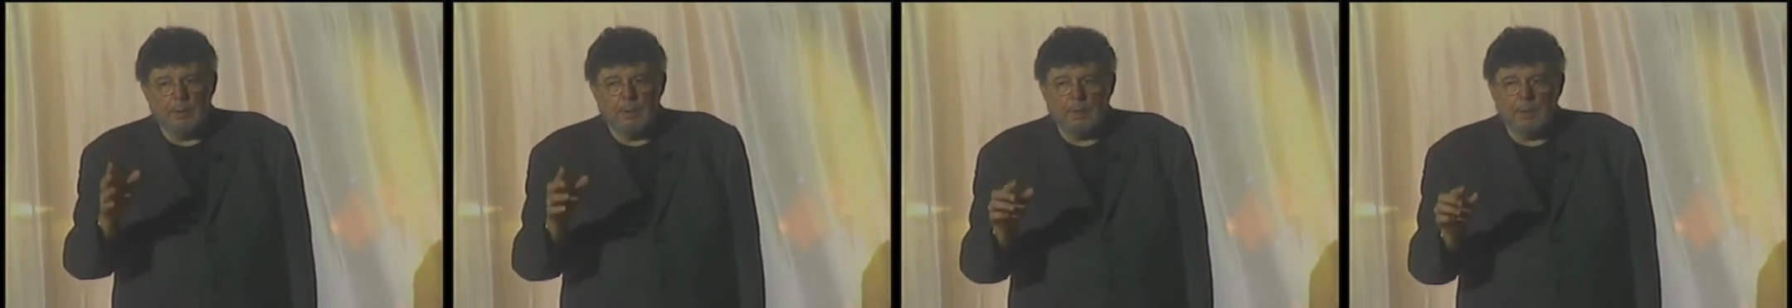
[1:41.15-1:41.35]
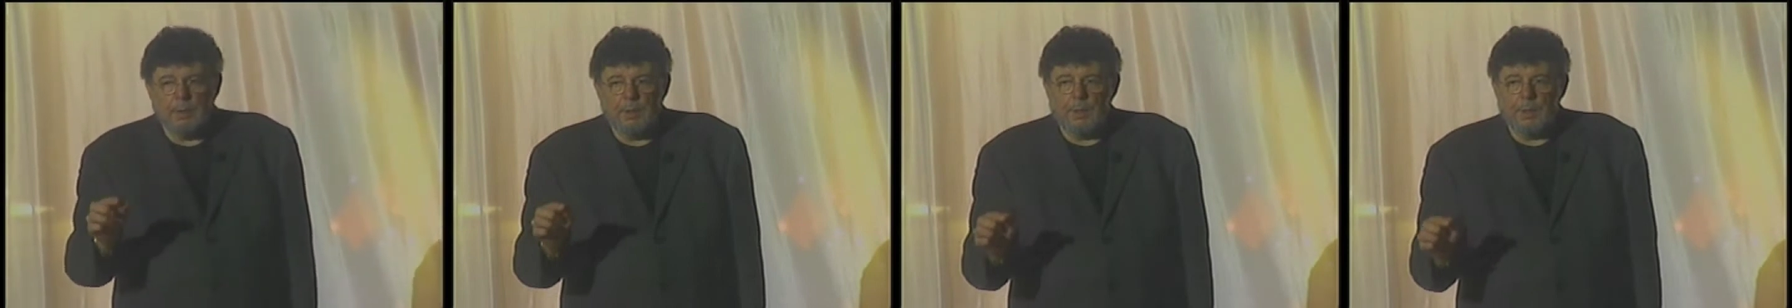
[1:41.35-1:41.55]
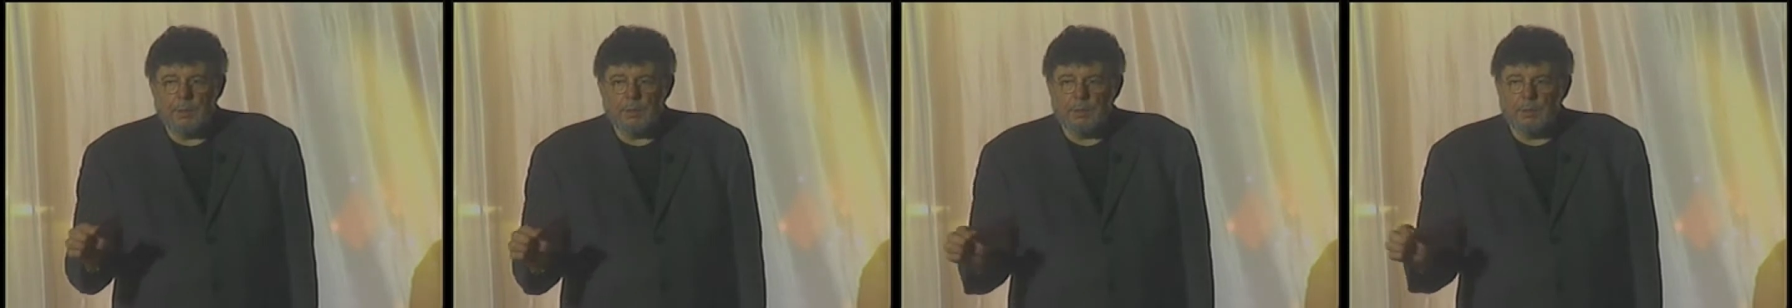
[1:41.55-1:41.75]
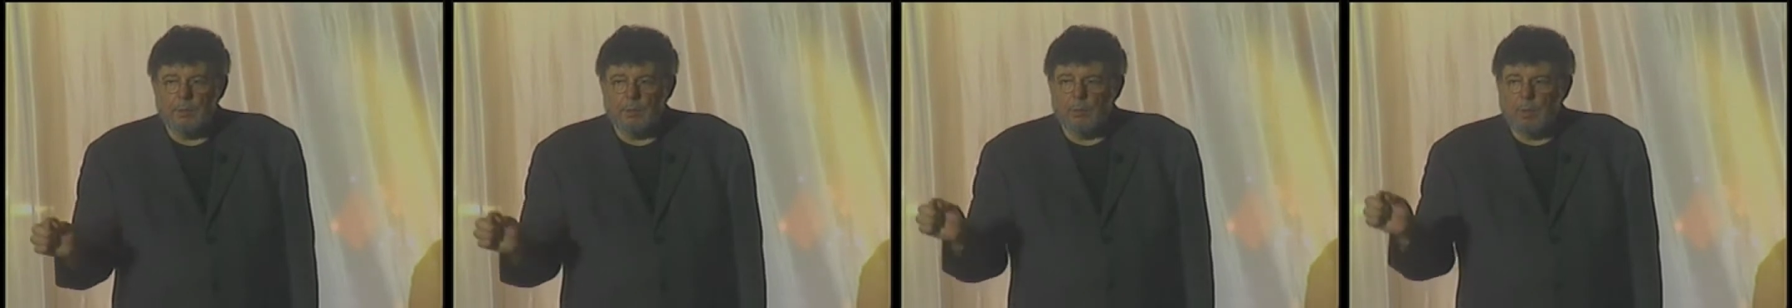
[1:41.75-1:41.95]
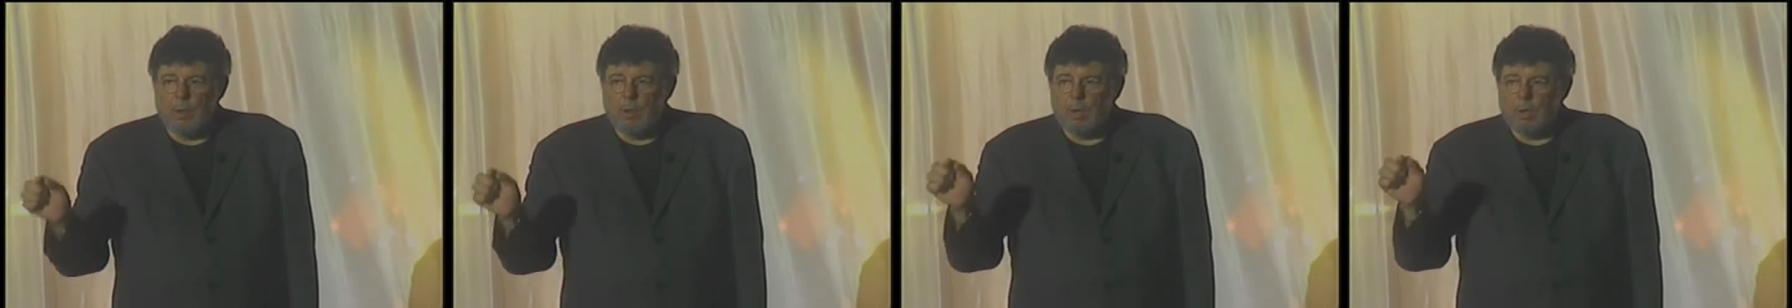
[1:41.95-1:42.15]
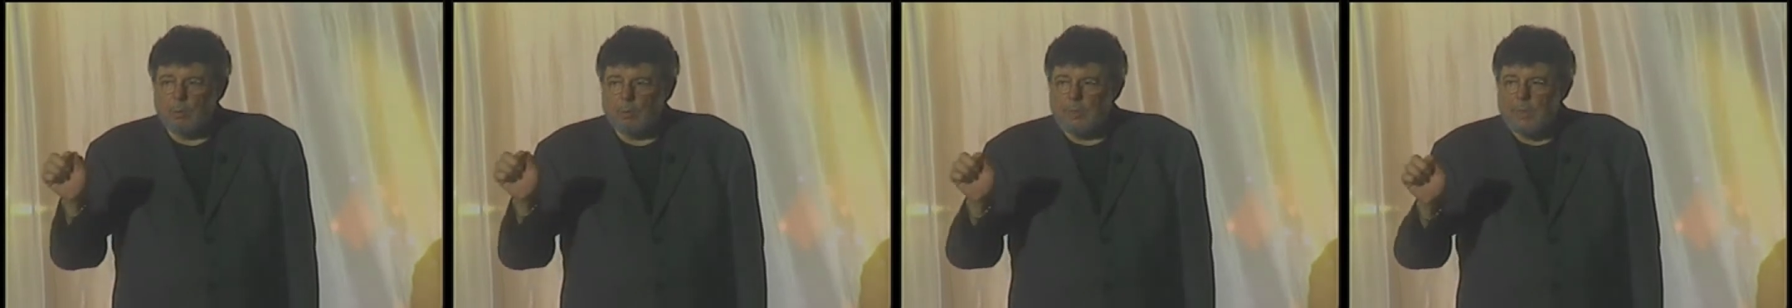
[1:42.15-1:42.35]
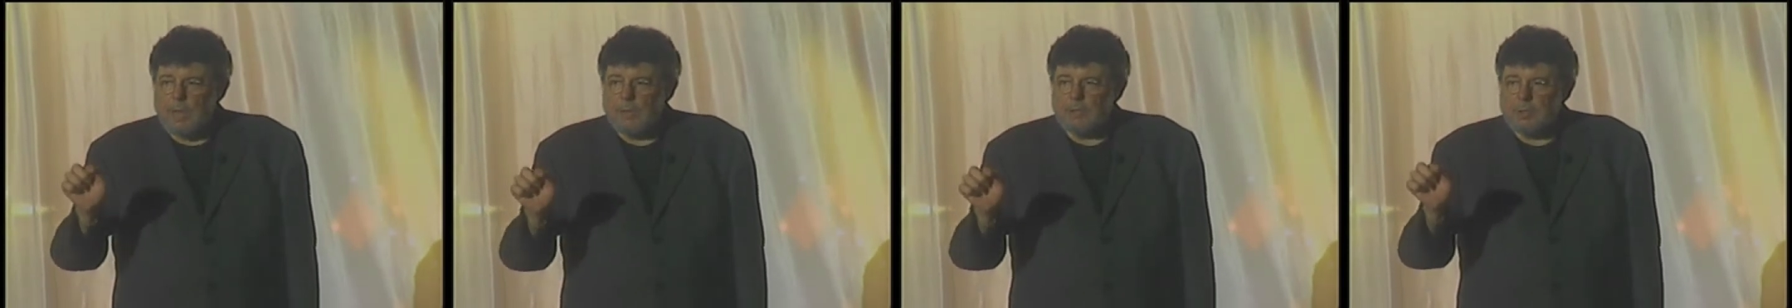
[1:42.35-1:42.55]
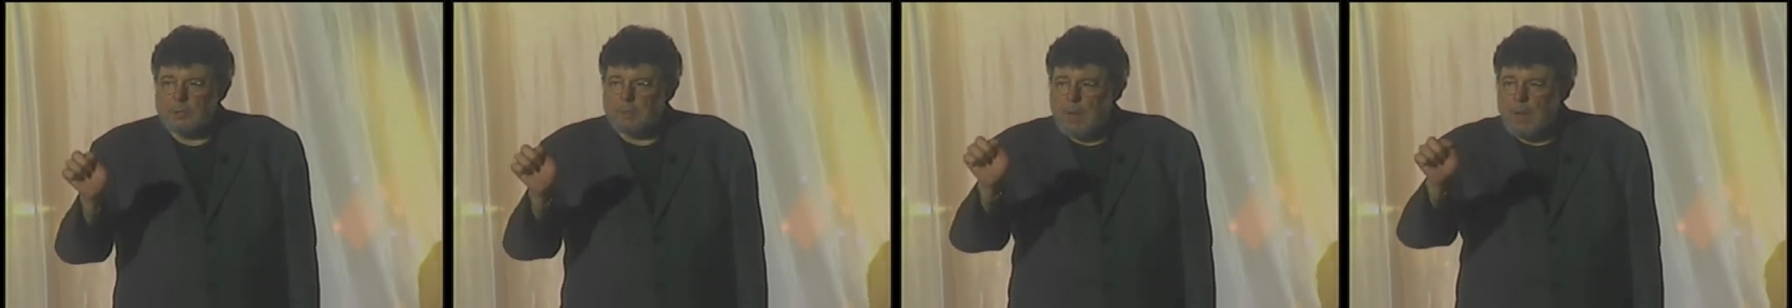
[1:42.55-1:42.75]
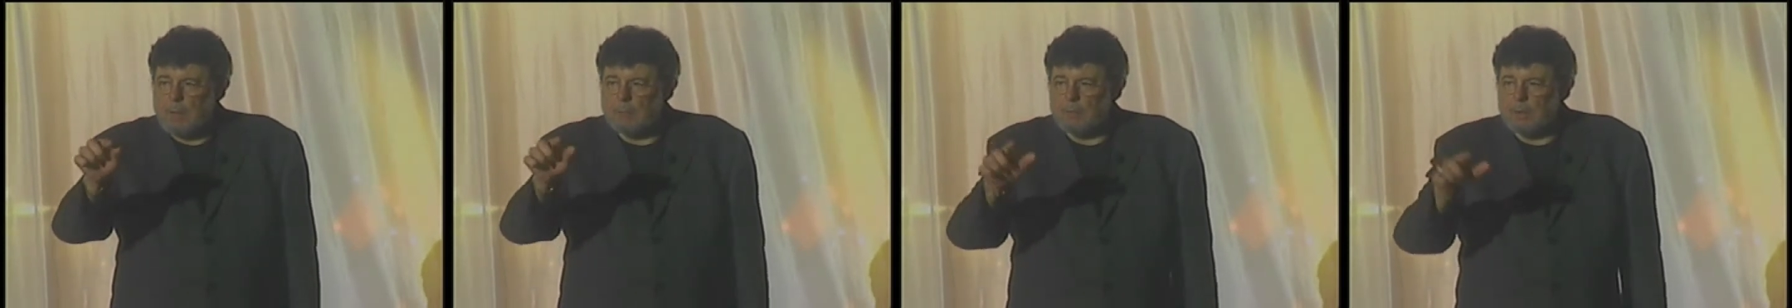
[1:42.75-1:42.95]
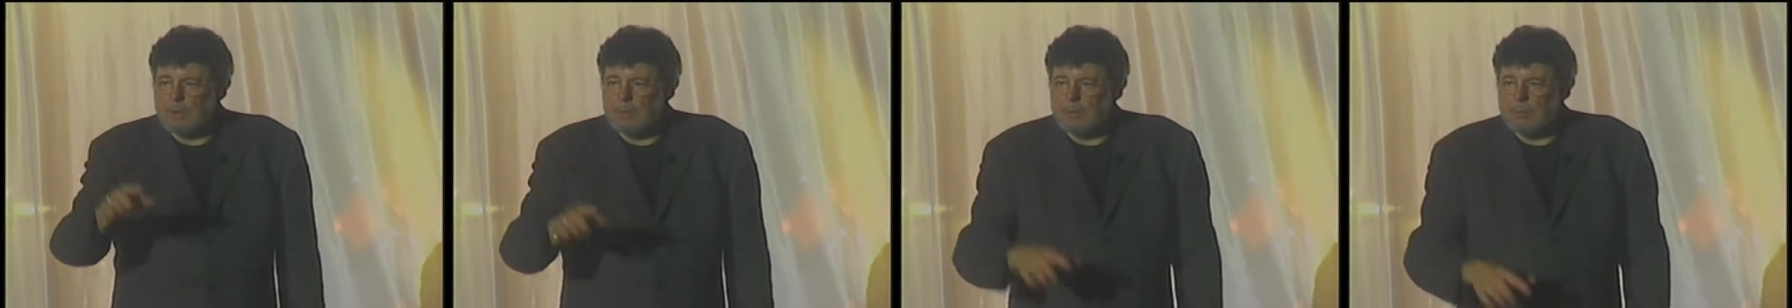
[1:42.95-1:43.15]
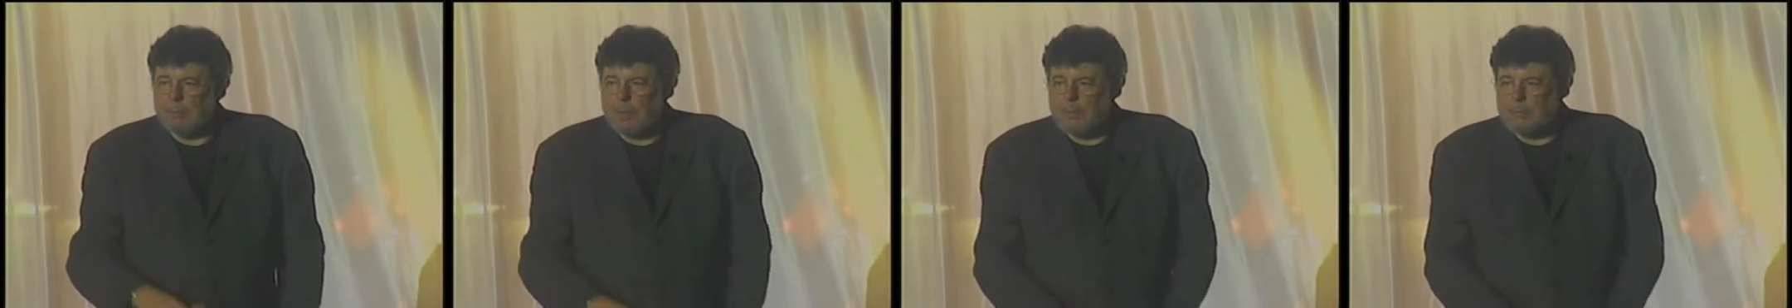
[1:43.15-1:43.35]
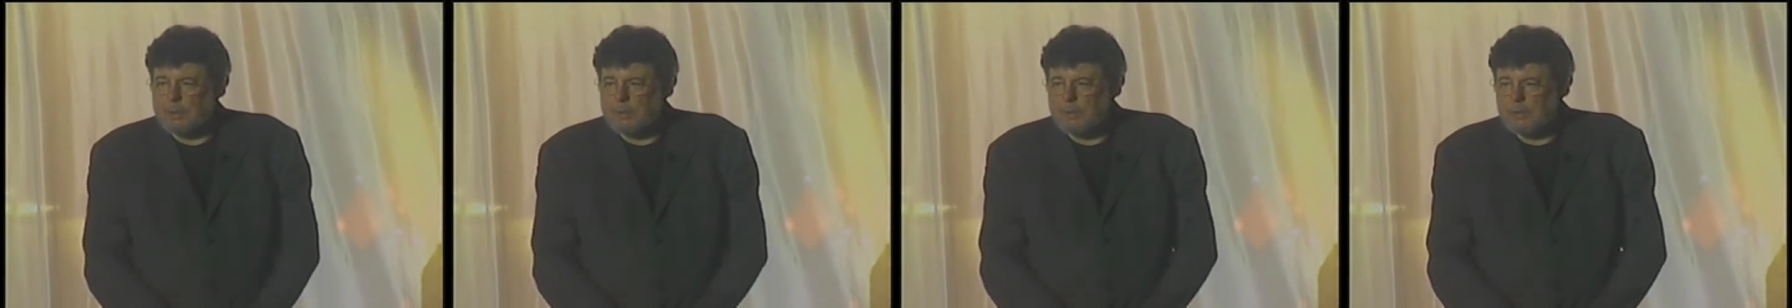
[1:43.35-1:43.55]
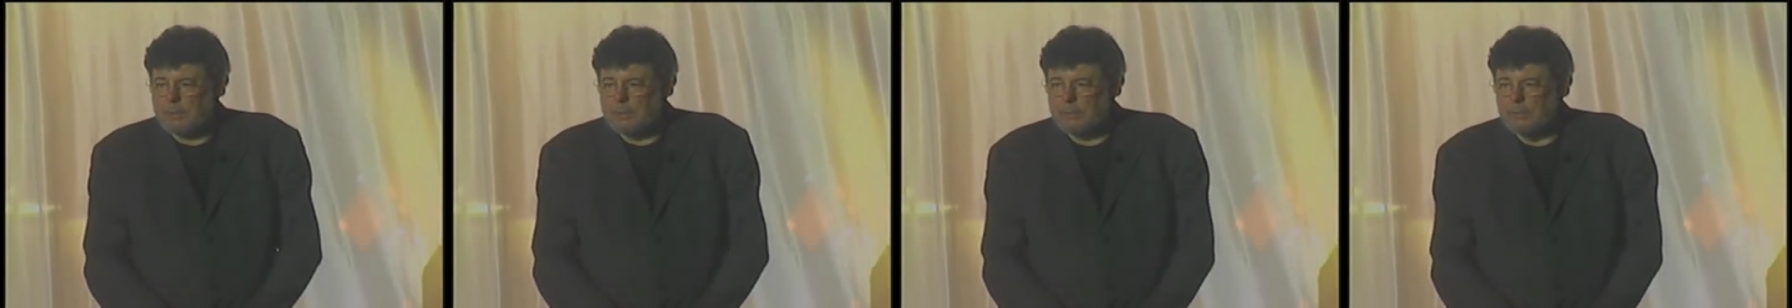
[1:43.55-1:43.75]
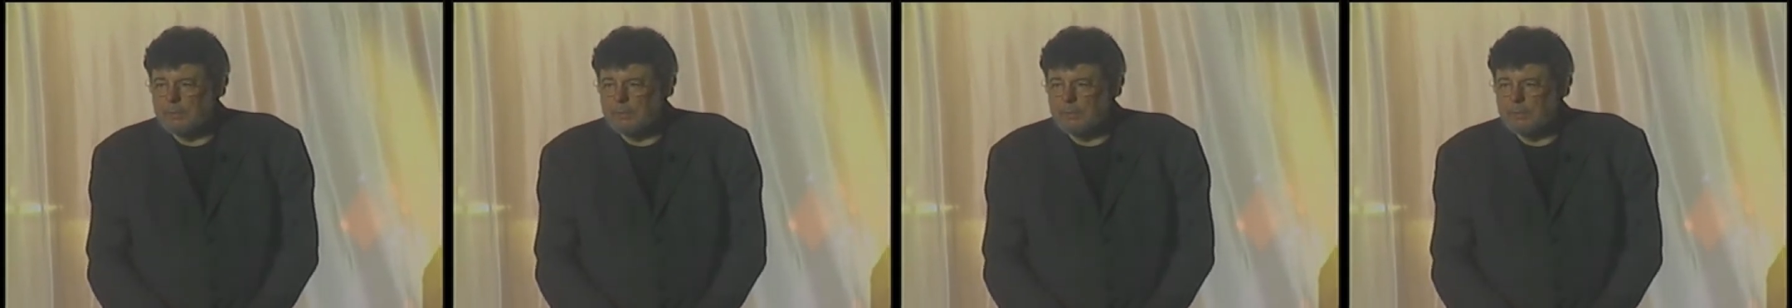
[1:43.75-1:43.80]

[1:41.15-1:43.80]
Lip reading: He is no longer without spot, wrinkle, or blemish.